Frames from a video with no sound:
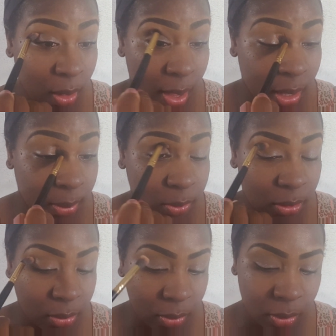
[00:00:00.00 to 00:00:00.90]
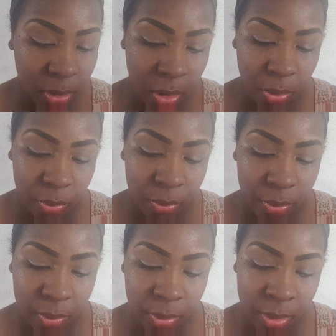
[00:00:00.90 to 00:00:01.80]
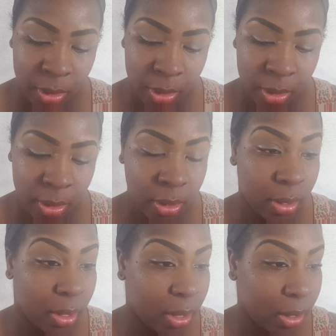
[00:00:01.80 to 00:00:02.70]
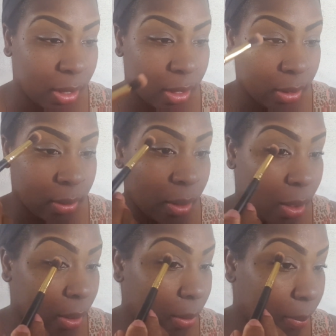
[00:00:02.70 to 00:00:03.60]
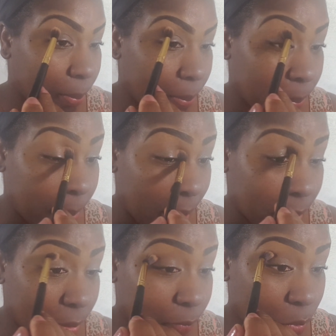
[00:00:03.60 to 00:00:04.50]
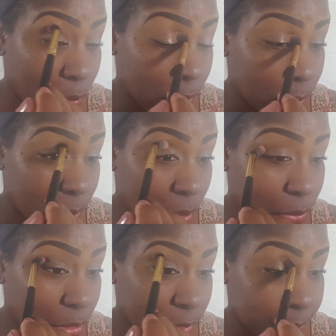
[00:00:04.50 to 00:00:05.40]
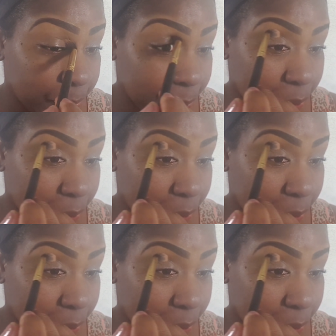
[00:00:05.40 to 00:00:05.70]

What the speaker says: And I'm just going to go in a back and forth motion.